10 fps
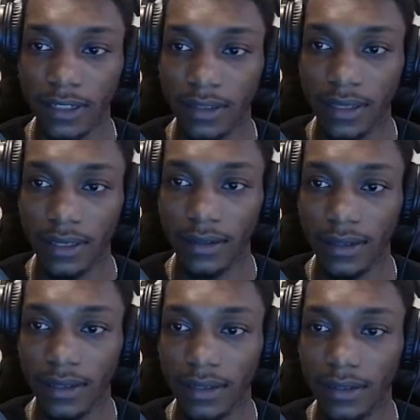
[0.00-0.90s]
I like
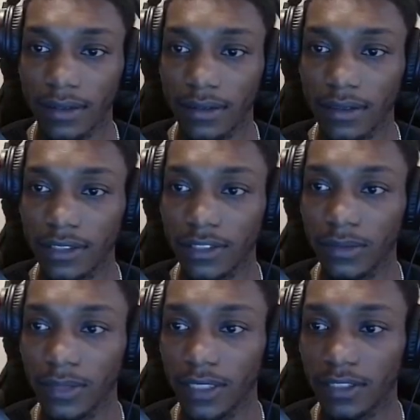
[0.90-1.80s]
that.
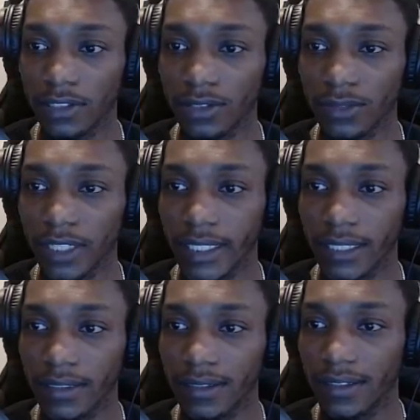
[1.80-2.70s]
Show me a
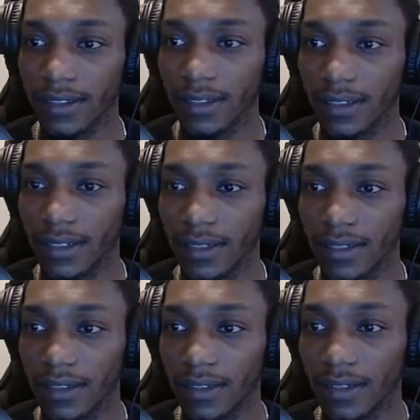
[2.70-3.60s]
straight.
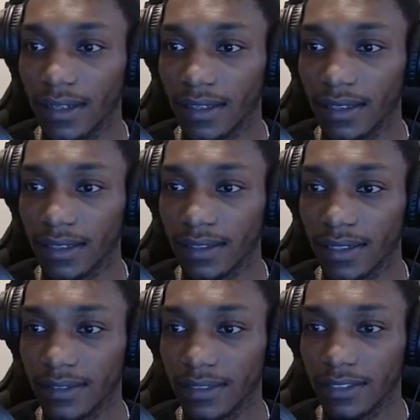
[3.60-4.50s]
I think
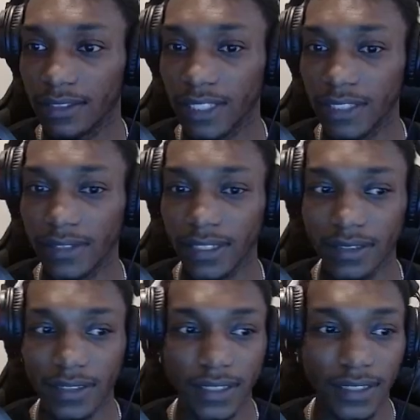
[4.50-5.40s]
that's the straight
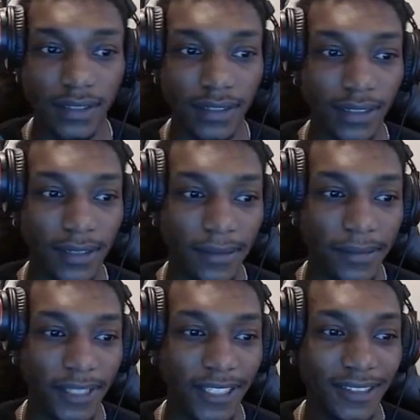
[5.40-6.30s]
right there. Yup,
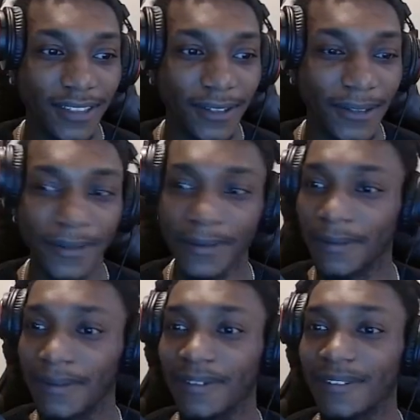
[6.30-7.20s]
let's go.
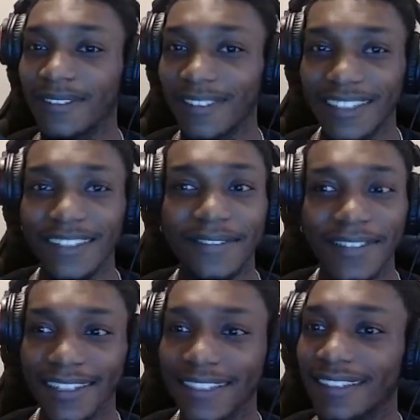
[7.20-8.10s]
We love
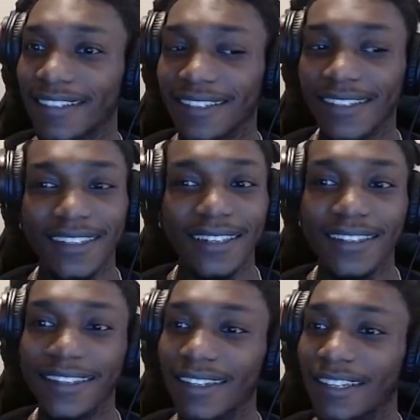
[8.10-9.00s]
that.
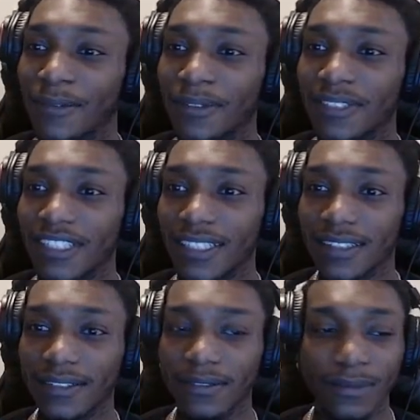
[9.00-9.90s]
And we'll
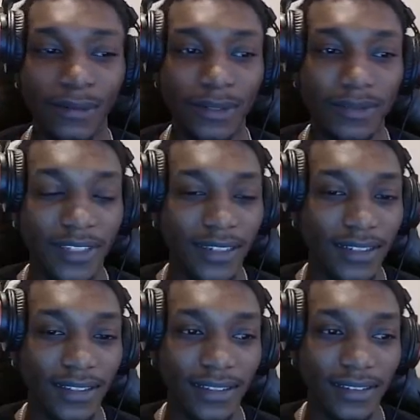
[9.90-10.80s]
take a 4 of a
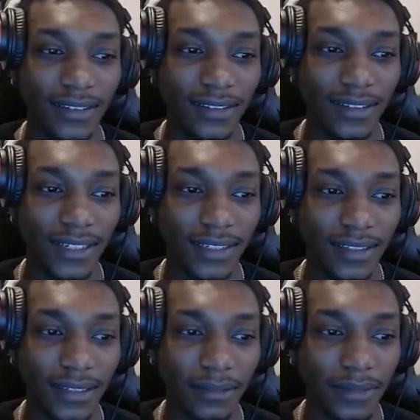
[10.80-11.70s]
kind.
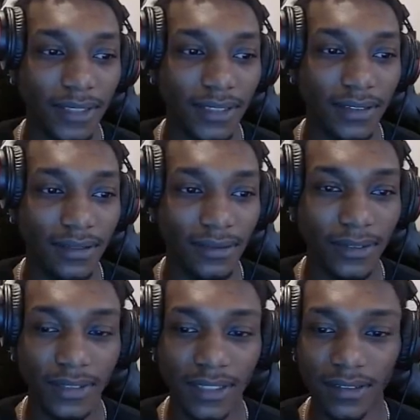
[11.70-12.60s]
Unlikely, but
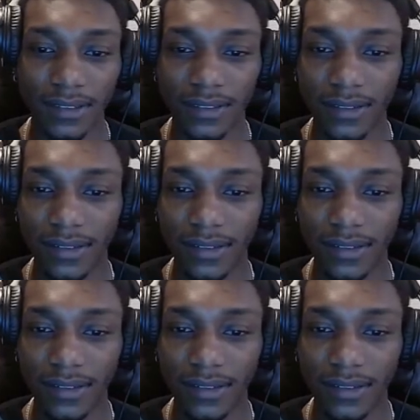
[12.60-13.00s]
we'll take it.